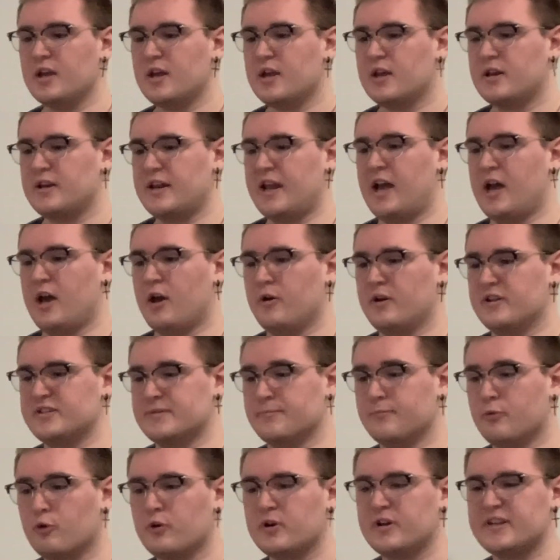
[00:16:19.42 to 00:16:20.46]
Now, it's
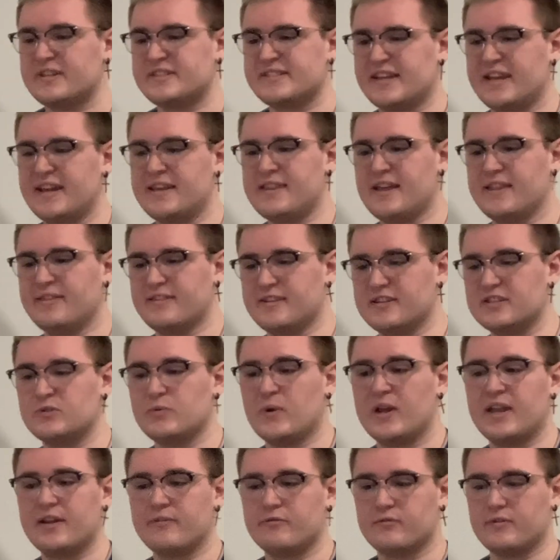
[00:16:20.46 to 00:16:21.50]
important to say that this
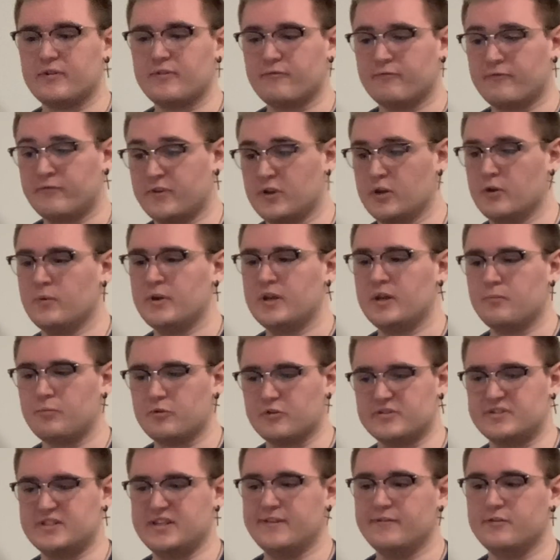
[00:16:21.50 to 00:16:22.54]
way of viewing
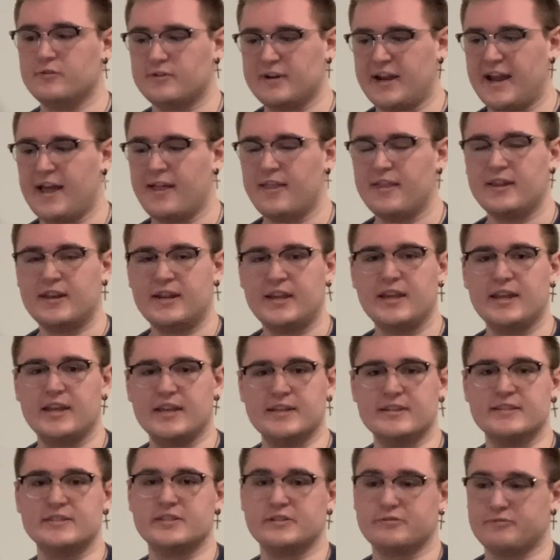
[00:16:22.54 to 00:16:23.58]
perceived reality
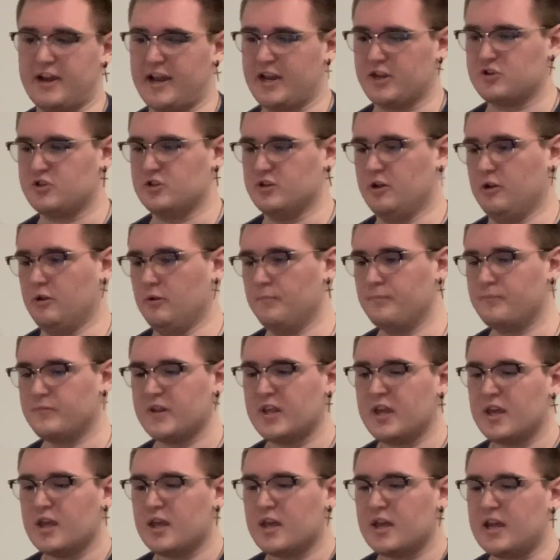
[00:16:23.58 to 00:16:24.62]
is irrational.
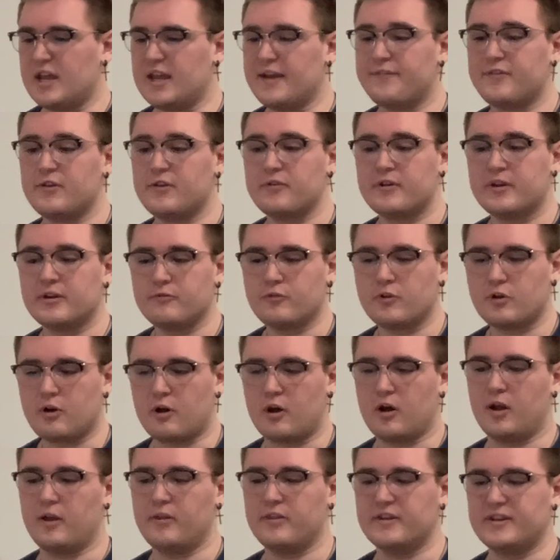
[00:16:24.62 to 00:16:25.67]
If you can
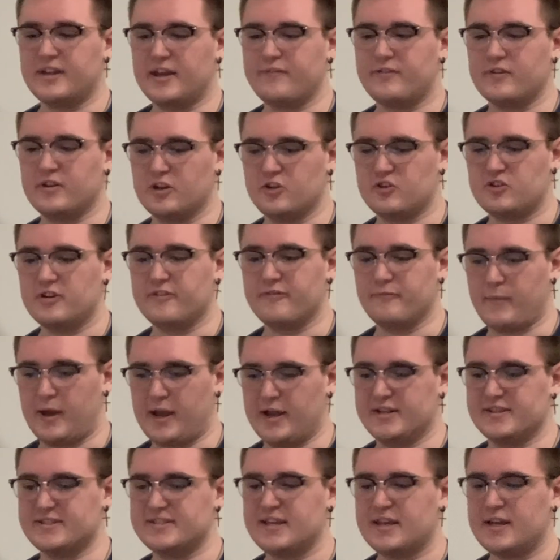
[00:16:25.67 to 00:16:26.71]
recall the definition of
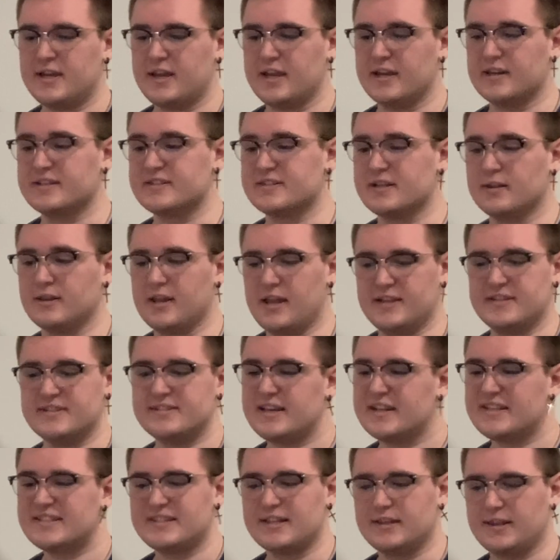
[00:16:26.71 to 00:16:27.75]
mindset, it is a lens that
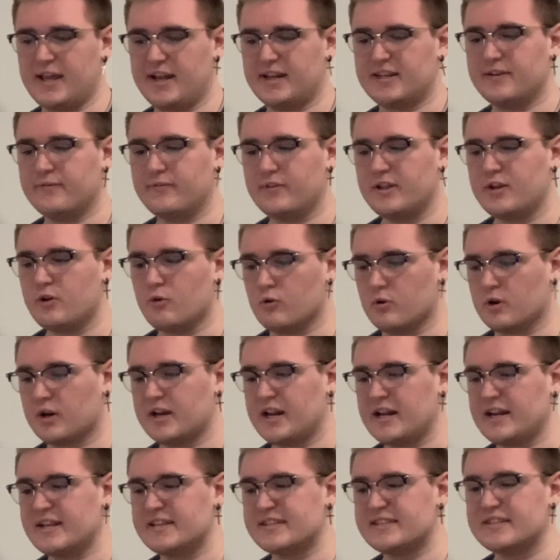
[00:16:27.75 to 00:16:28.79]
selectively
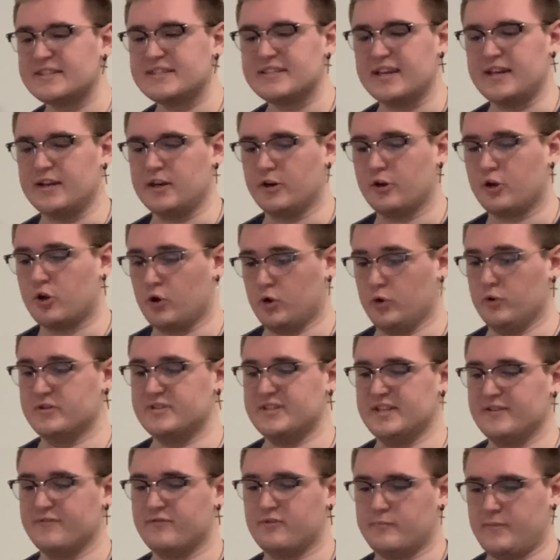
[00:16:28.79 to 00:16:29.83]
organizes and encodes
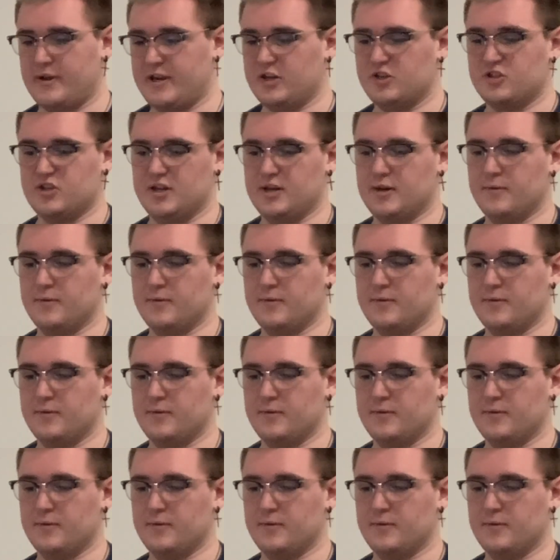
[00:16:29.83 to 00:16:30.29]
information.